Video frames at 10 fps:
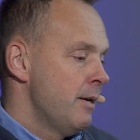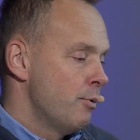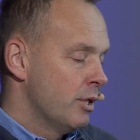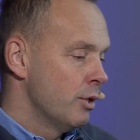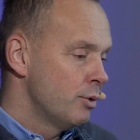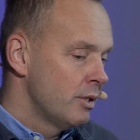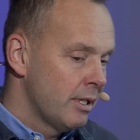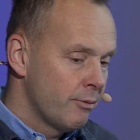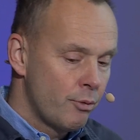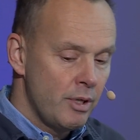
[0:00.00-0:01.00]
recruited
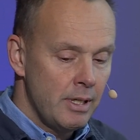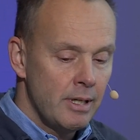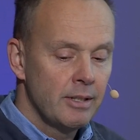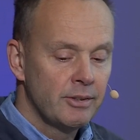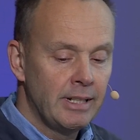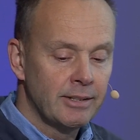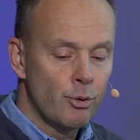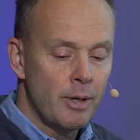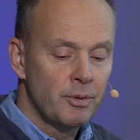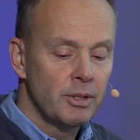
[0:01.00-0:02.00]
now three
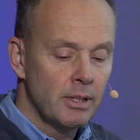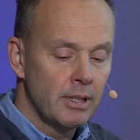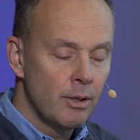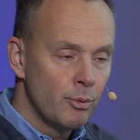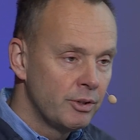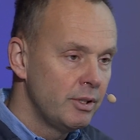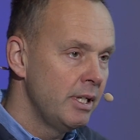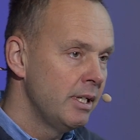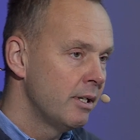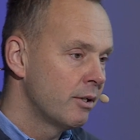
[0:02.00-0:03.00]
sales reps, and now we
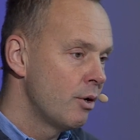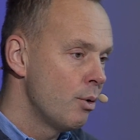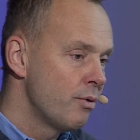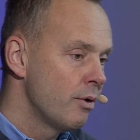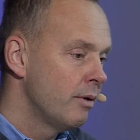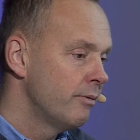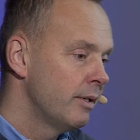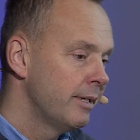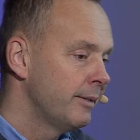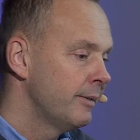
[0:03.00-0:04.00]
see a growth of
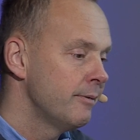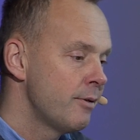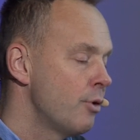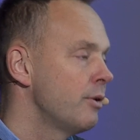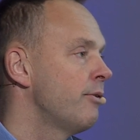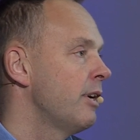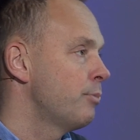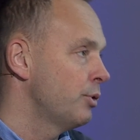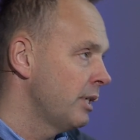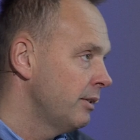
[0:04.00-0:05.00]

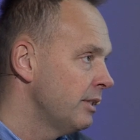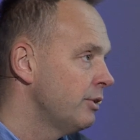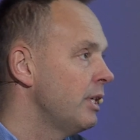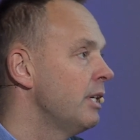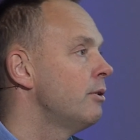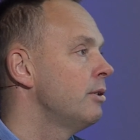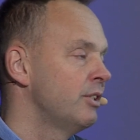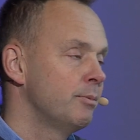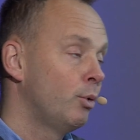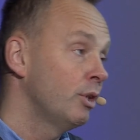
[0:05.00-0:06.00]
35% this year.
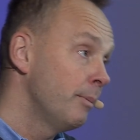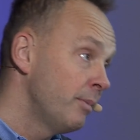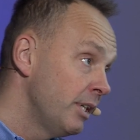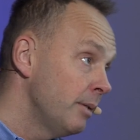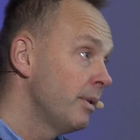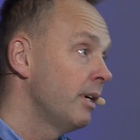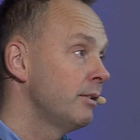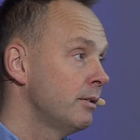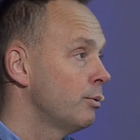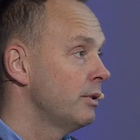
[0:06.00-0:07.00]
It's a small company,
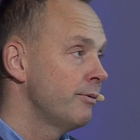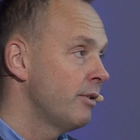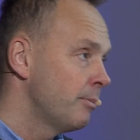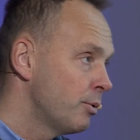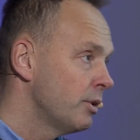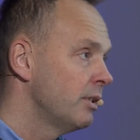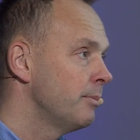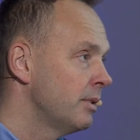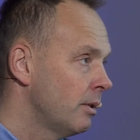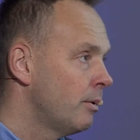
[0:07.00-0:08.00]
but 25%
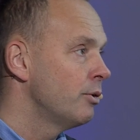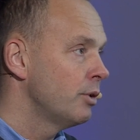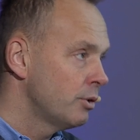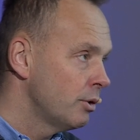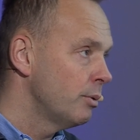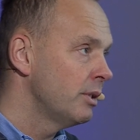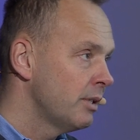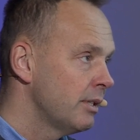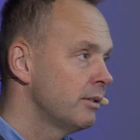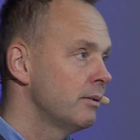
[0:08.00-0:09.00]
EBITDA margin, so it
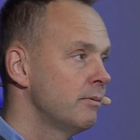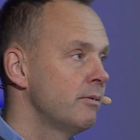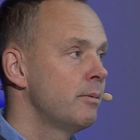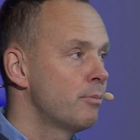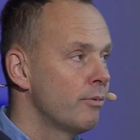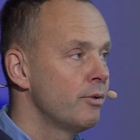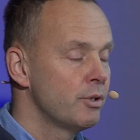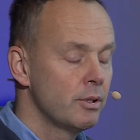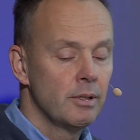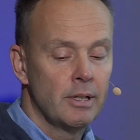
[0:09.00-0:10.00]
has a very
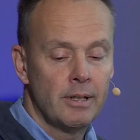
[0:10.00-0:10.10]
profit,